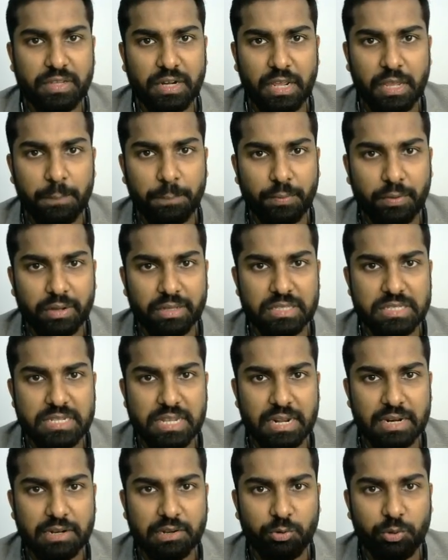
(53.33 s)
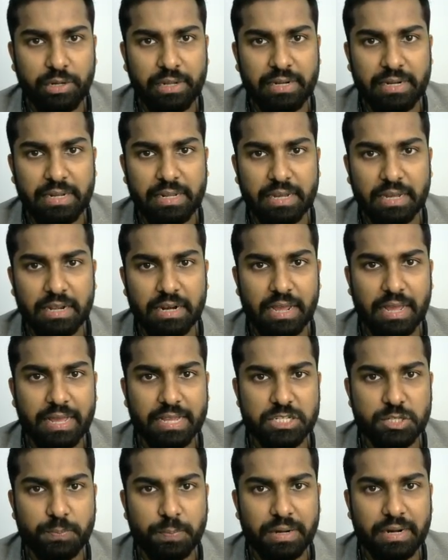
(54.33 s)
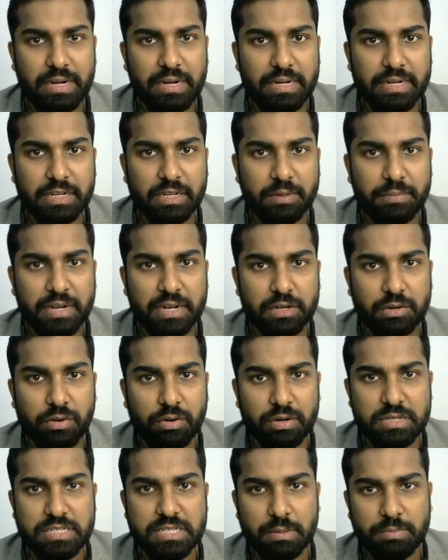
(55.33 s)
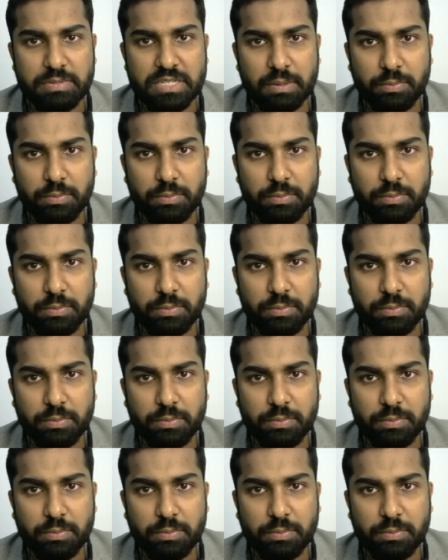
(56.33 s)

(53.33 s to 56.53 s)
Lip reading: 3 points are collinear as per determinant concept.